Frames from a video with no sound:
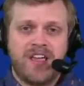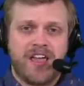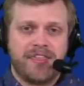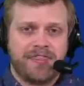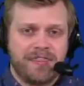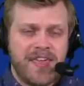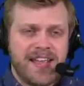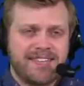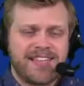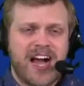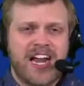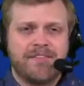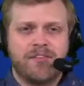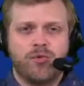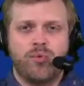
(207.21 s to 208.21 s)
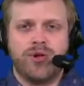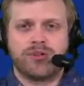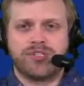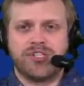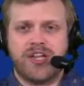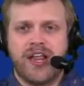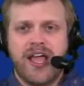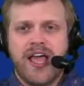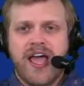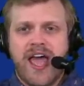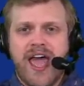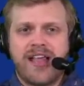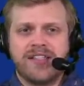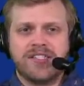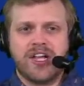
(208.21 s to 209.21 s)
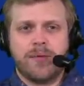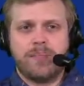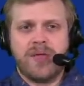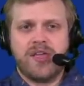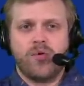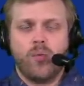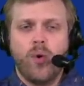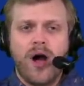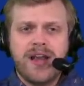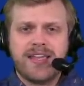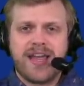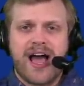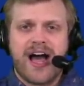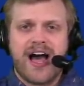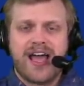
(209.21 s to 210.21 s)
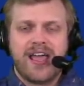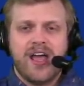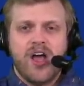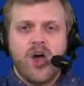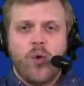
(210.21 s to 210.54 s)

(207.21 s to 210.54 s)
I think Donovan Wilson ends up being one guy.